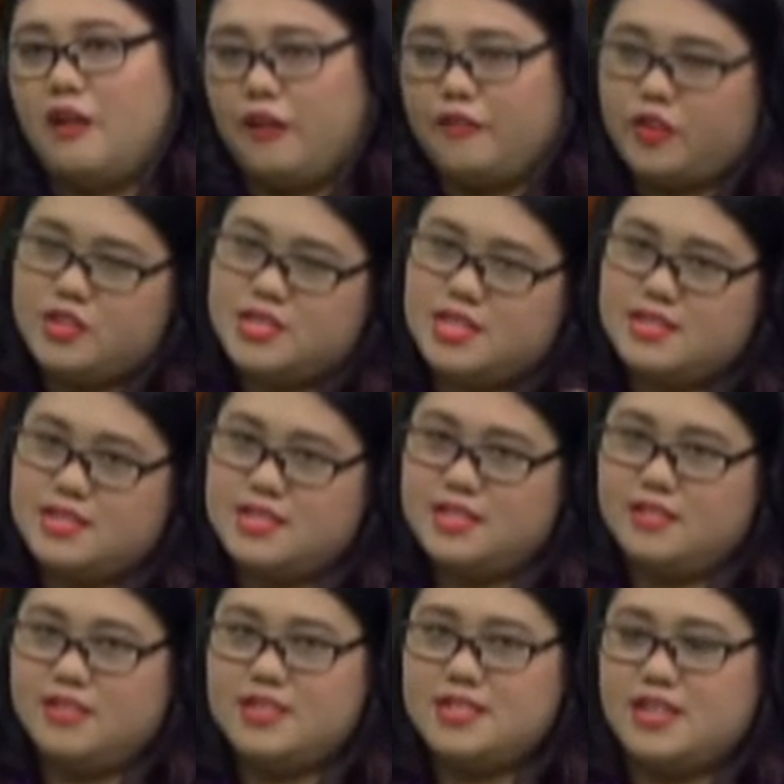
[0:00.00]
of course, there's the
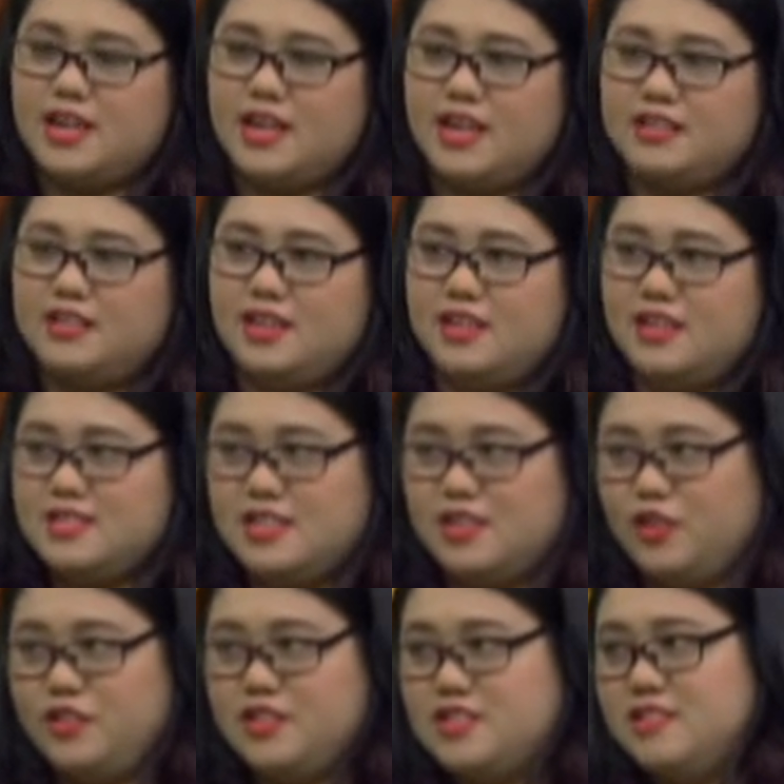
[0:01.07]
serious side and then there's the
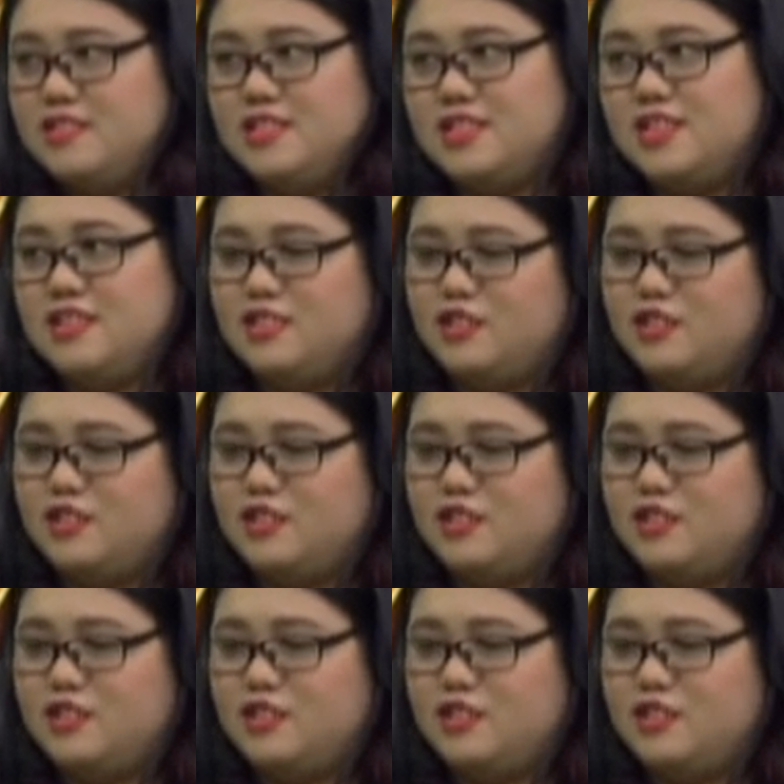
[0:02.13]
non-serious side.